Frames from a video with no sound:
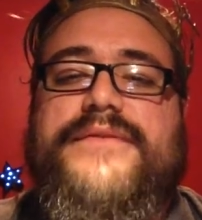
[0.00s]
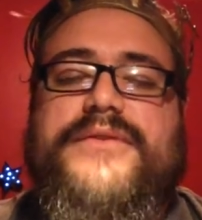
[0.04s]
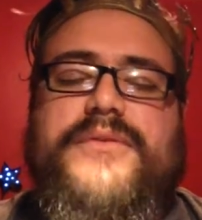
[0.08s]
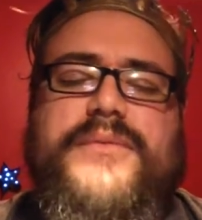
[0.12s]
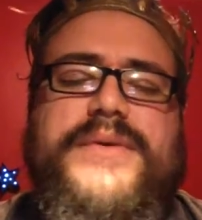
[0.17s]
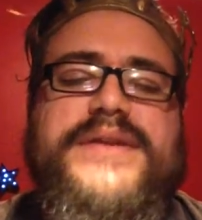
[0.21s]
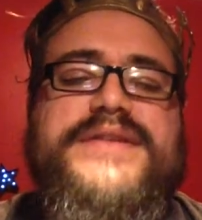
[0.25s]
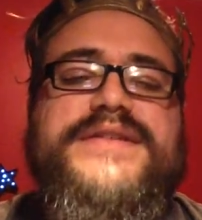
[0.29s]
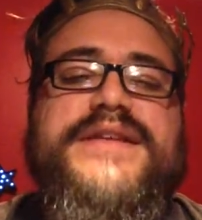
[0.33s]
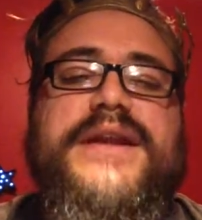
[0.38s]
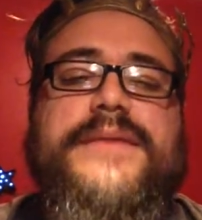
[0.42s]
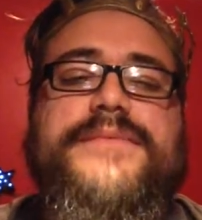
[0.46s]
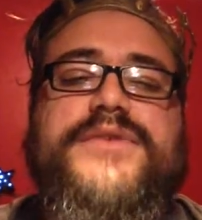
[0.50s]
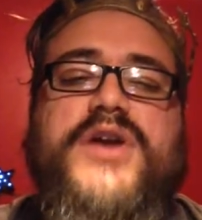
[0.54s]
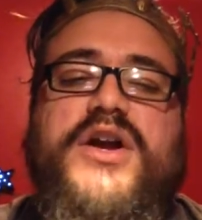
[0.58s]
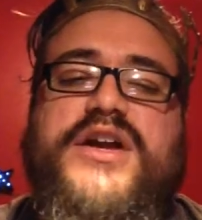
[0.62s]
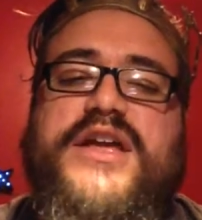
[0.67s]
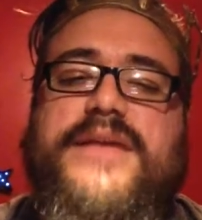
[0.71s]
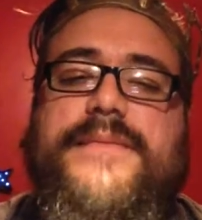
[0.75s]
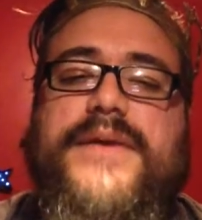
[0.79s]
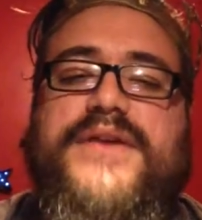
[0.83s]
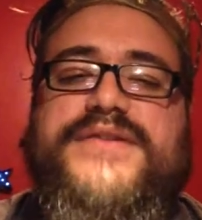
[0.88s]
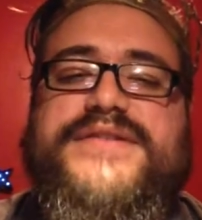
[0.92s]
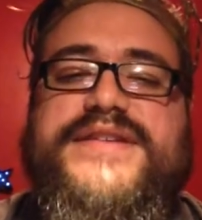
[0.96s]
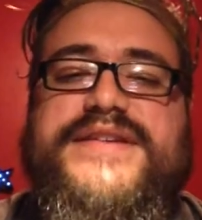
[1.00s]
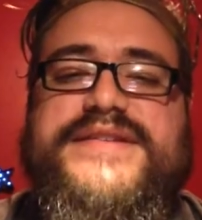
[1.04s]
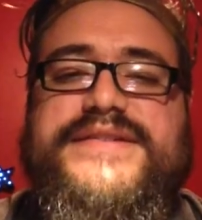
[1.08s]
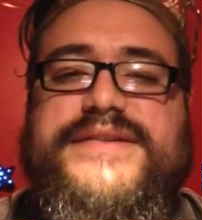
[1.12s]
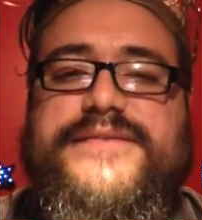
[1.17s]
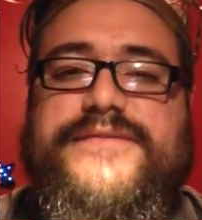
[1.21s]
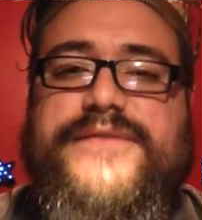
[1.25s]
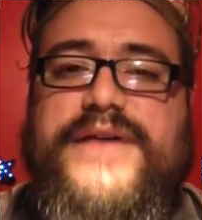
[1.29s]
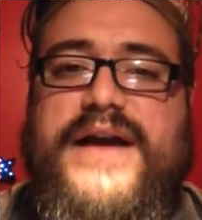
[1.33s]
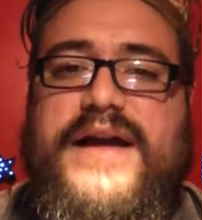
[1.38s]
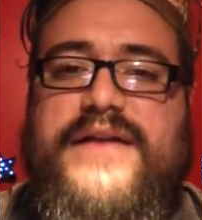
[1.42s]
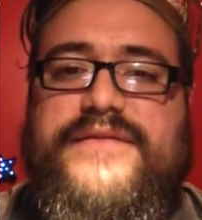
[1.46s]
And the reason I'm talking about
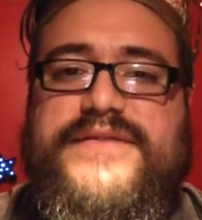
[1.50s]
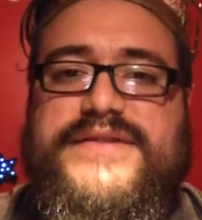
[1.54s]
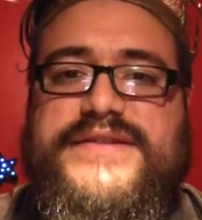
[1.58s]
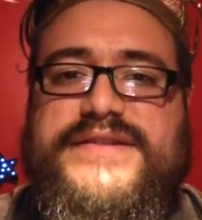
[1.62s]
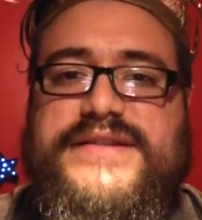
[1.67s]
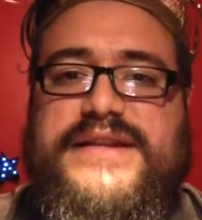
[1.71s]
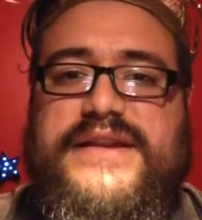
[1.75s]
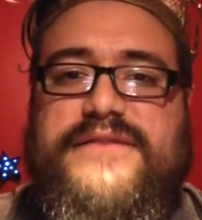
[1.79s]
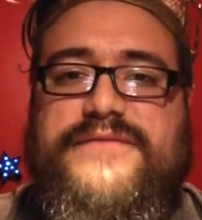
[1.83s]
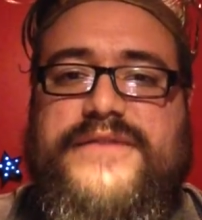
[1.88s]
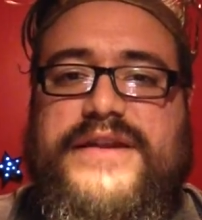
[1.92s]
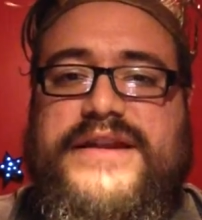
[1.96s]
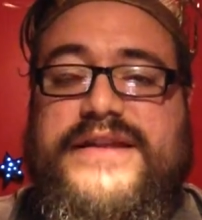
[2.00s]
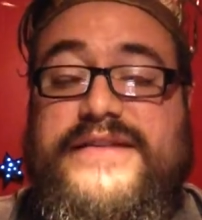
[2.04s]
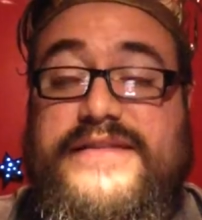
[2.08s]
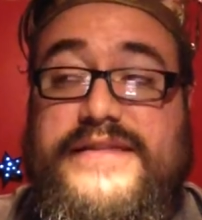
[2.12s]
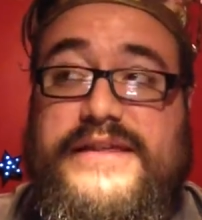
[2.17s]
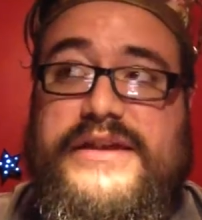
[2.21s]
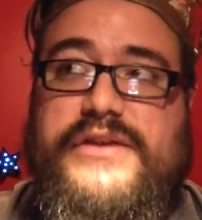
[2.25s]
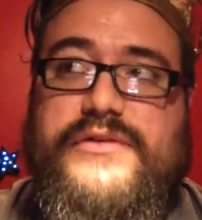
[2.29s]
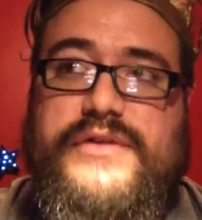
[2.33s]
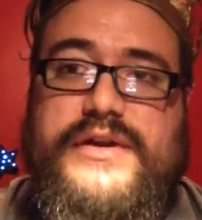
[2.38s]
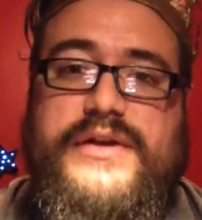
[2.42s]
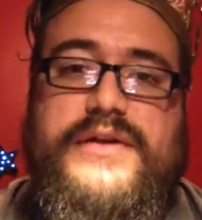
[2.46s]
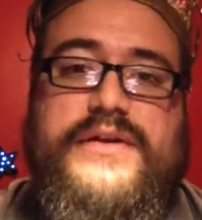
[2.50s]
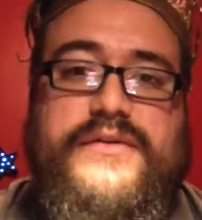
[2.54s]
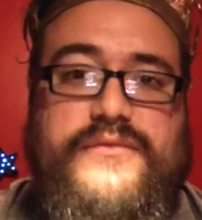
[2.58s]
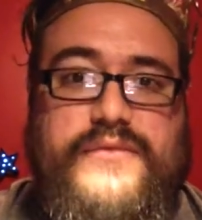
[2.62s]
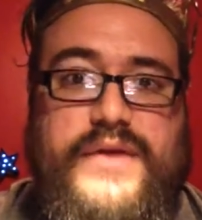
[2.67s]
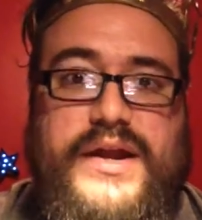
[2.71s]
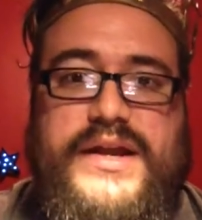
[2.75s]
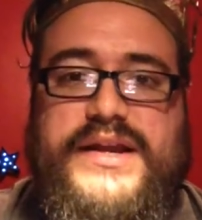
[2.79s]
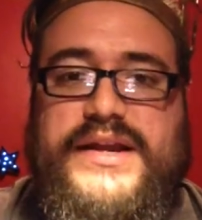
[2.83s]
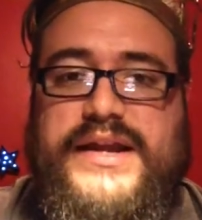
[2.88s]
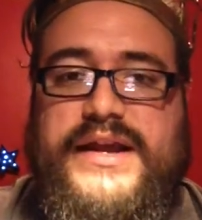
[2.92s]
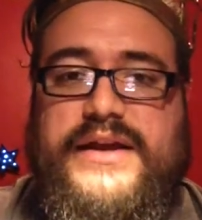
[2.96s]
Season 5 instead of any theory
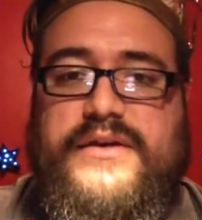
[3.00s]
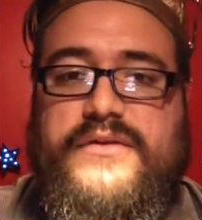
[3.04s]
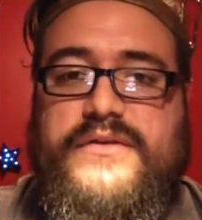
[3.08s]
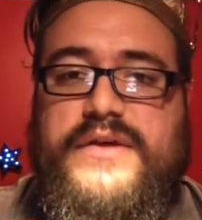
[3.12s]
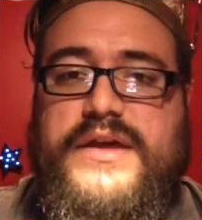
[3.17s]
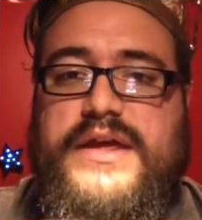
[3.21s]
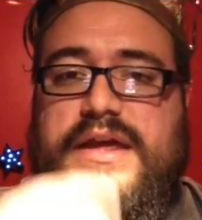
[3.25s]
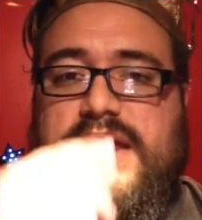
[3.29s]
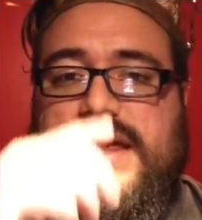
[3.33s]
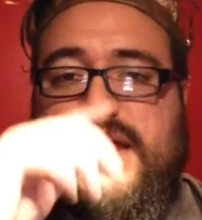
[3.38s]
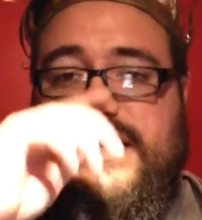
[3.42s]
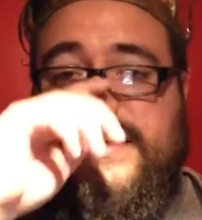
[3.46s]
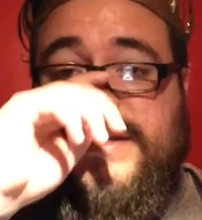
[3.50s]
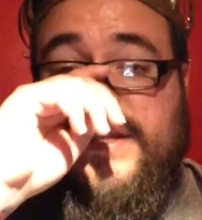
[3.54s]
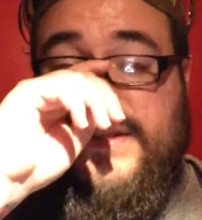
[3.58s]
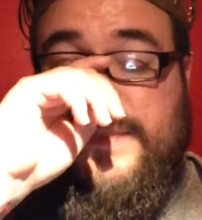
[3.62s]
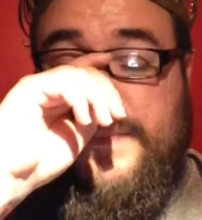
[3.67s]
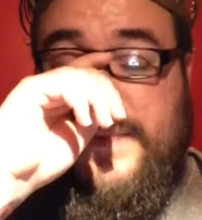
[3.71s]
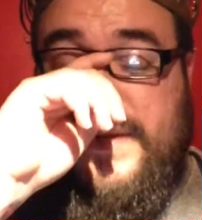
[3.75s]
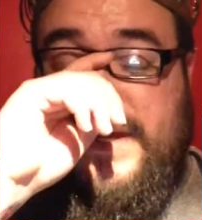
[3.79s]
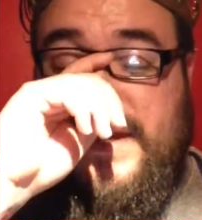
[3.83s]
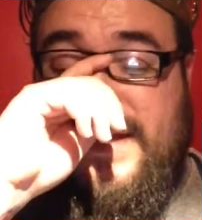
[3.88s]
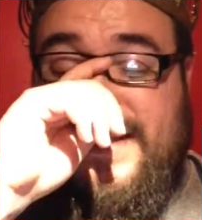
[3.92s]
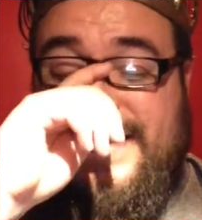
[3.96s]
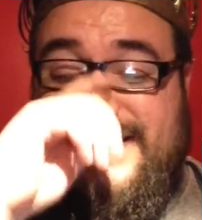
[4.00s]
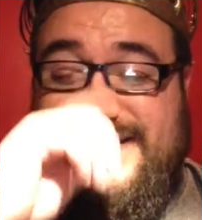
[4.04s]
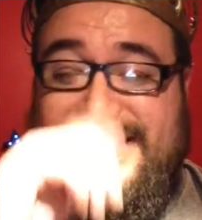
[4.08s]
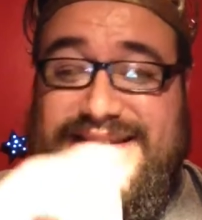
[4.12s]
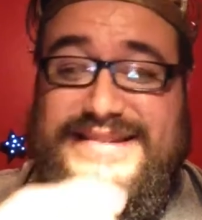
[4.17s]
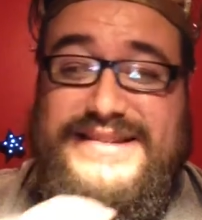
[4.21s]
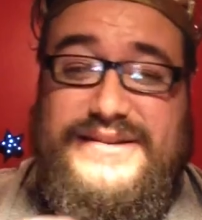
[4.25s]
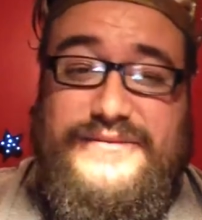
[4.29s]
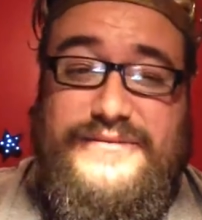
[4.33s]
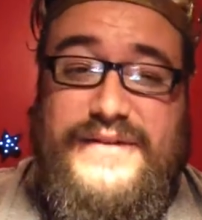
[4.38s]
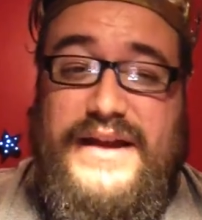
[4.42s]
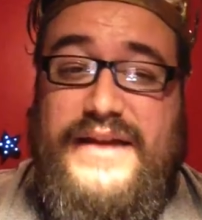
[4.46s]
right now is just because
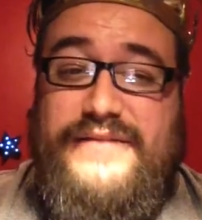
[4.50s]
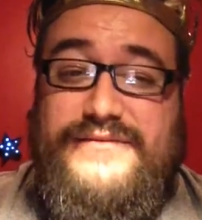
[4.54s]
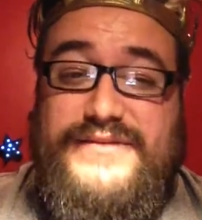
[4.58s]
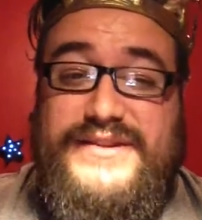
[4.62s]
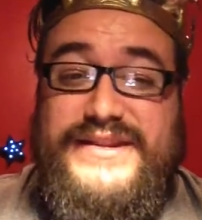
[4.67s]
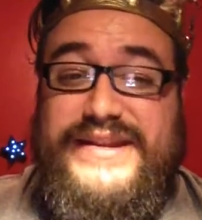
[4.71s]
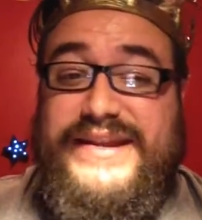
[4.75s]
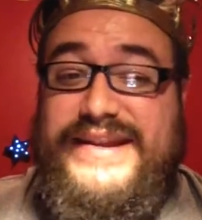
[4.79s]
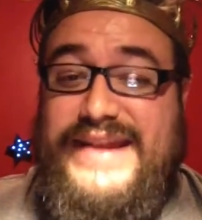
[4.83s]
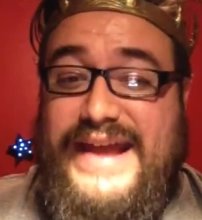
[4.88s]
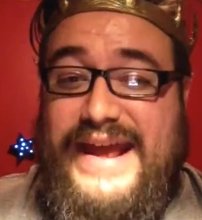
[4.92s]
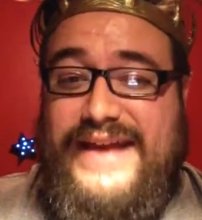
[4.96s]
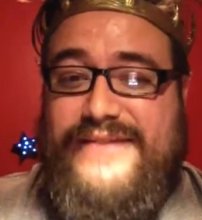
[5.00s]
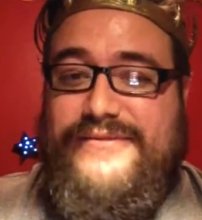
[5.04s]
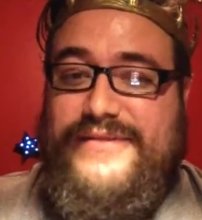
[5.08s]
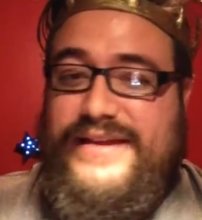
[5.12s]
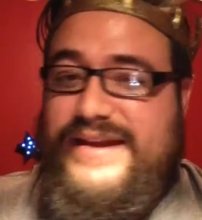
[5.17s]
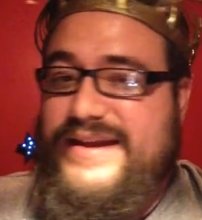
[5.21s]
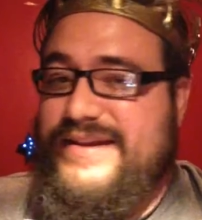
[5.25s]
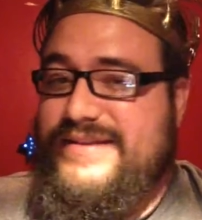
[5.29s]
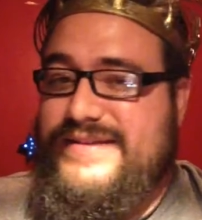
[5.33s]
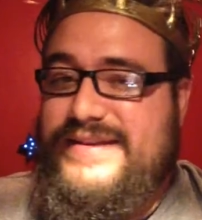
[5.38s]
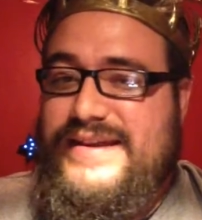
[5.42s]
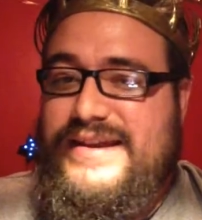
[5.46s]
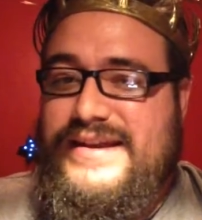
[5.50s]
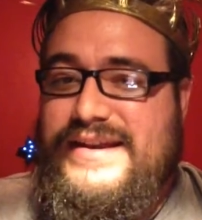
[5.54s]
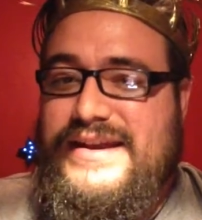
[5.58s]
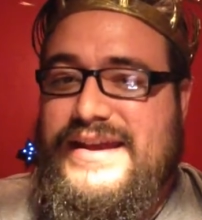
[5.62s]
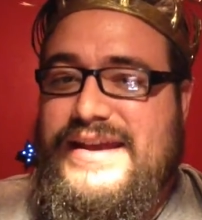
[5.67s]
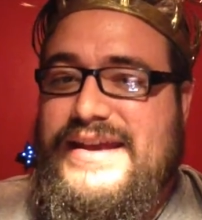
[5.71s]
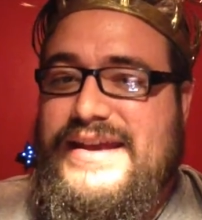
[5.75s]
Season 5 did have, like I said,